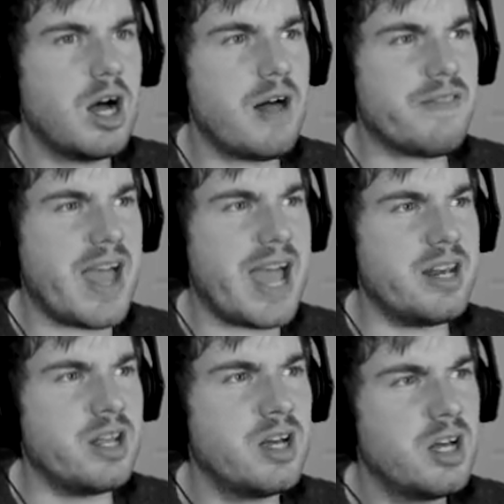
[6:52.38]
And then,
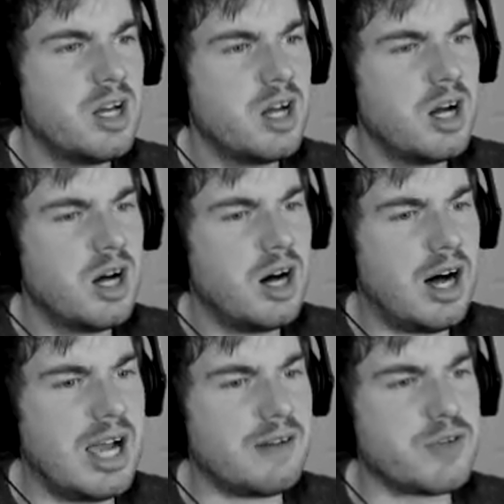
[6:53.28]

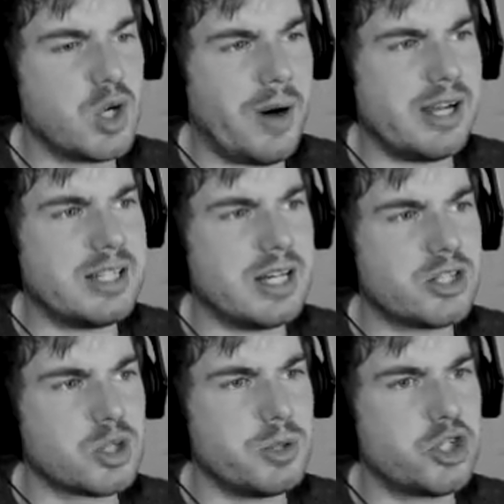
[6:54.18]
I have no idea.
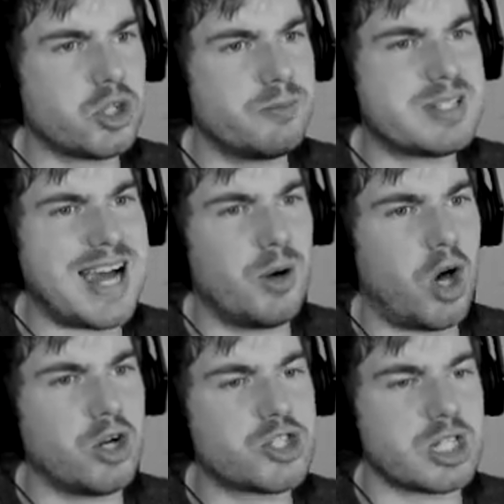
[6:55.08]
Do we jump down
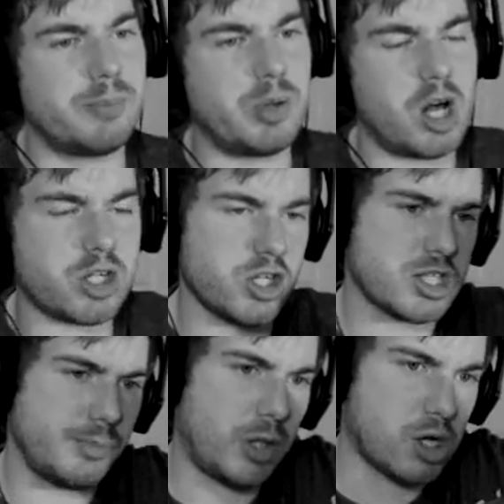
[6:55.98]
onto the block as
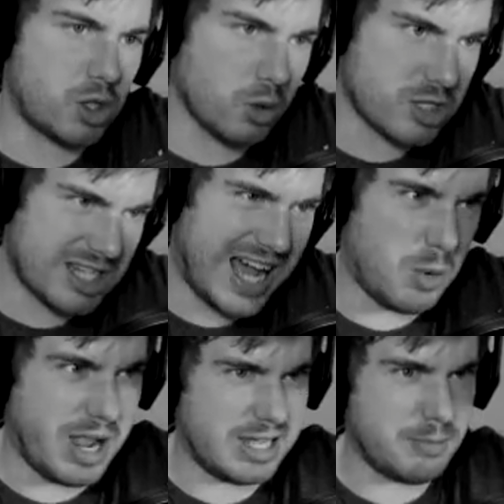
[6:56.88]
the block goes that
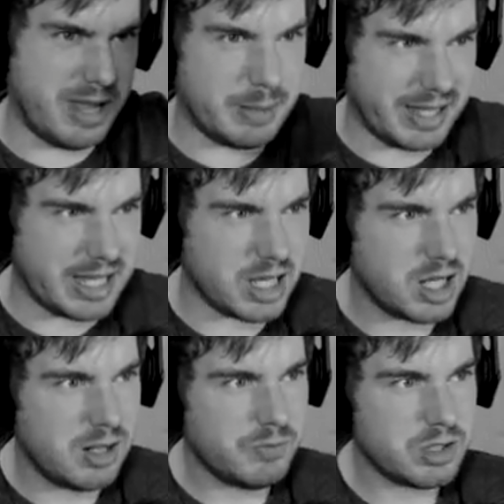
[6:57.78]
way, maybe?
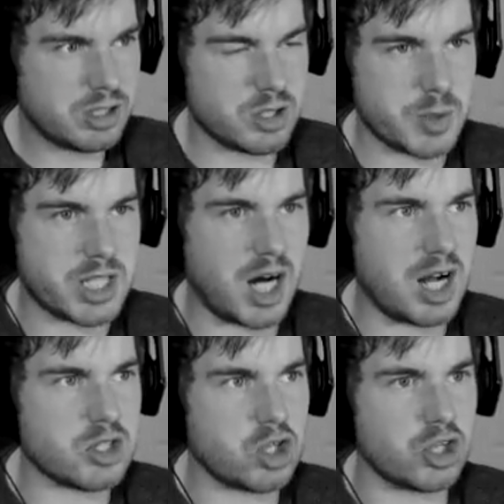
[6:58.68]
Because we
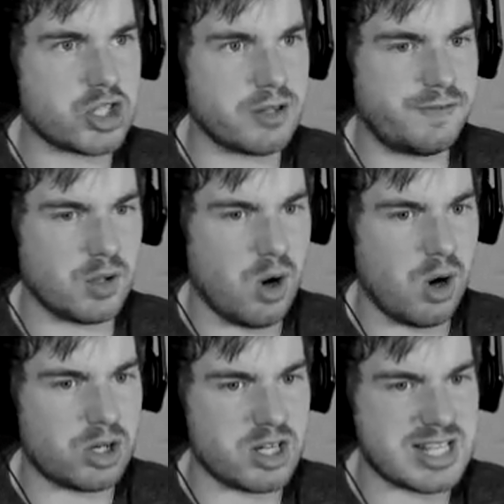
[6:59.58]
can't touch the floor
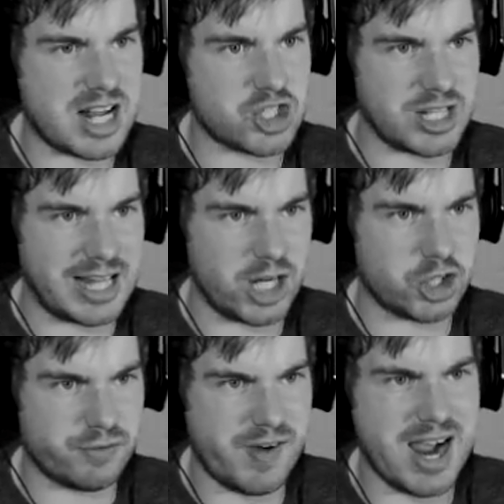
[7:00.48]
because that's
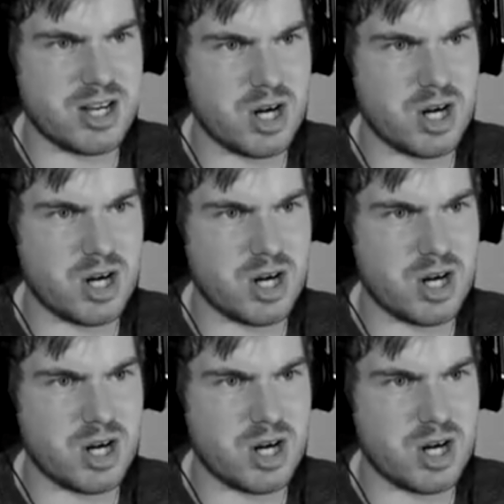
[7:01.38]
electrified,